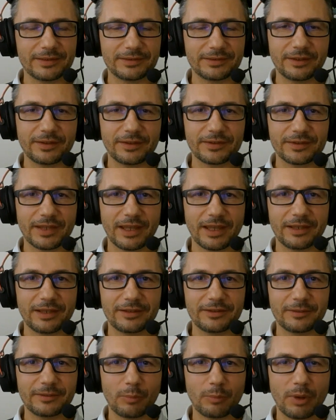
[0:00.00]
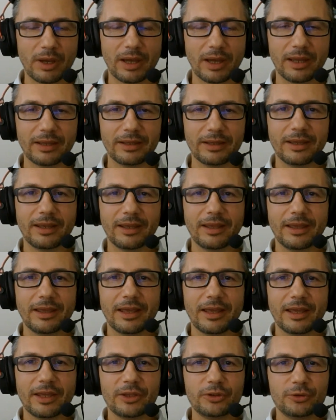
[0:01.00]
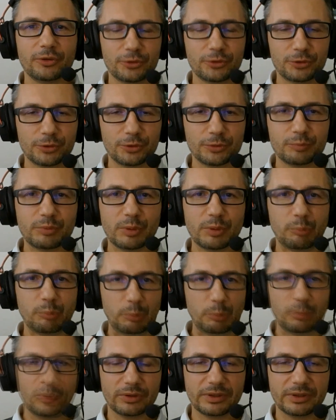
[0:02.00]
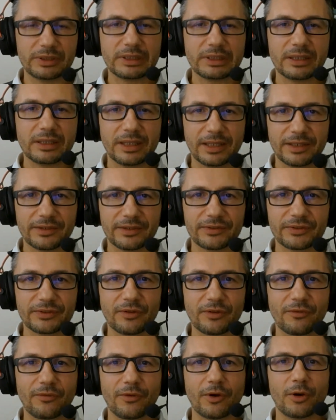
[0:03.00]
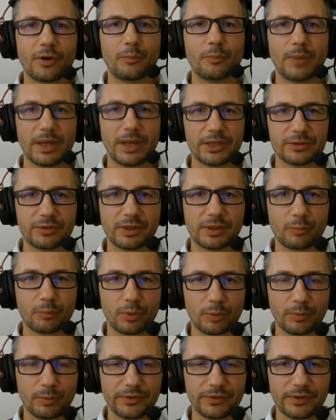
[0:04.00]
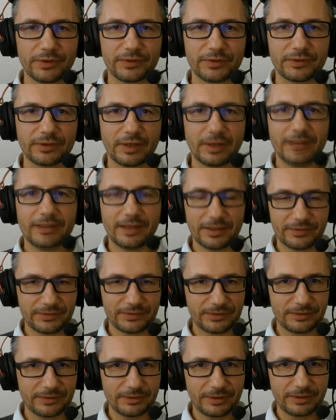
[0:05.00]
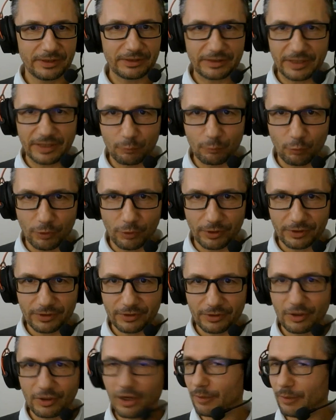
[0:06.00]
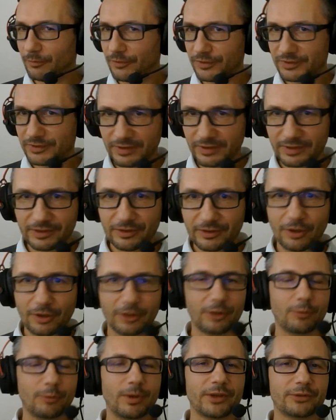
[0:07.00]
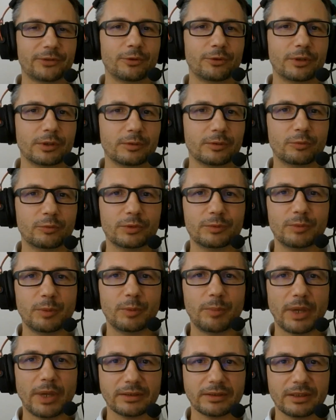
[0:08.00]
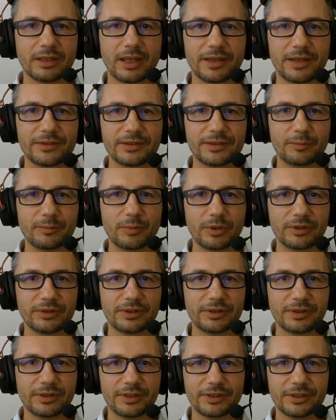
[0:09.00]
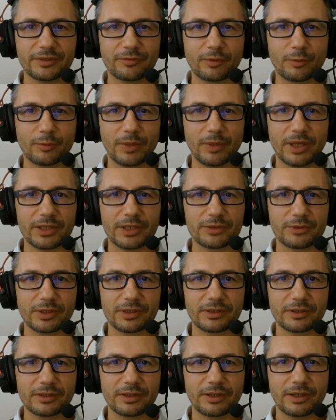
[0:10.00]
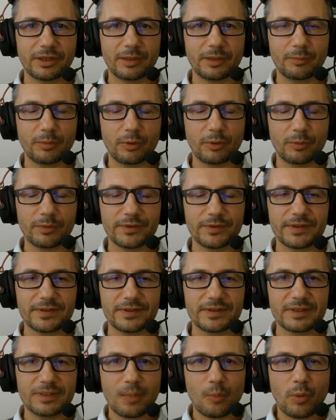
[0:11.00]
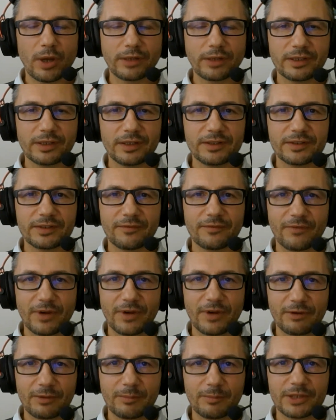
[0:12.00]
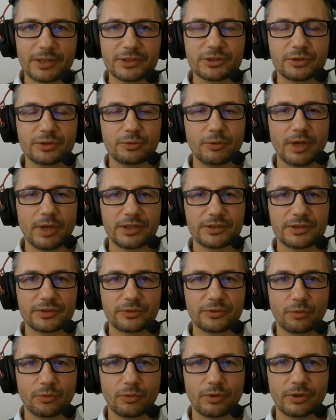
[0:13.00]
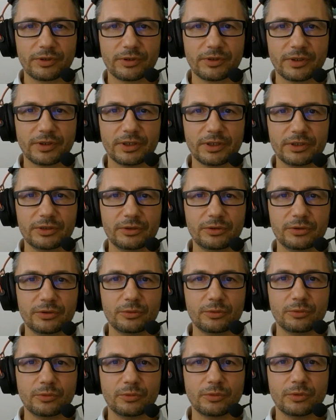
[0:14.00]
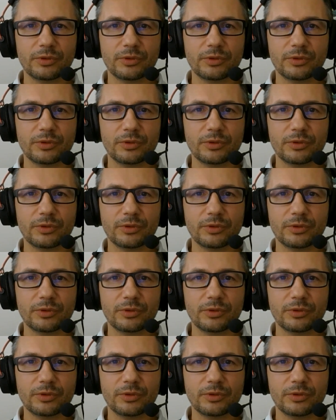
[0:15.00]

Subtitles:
still stand by you shouldn't be building links for PageRank purposes. Yes, it can work, obviously. Otherwise, Google would be penalizing building links for PageRank purposes. But it's a very much two-edged sword. You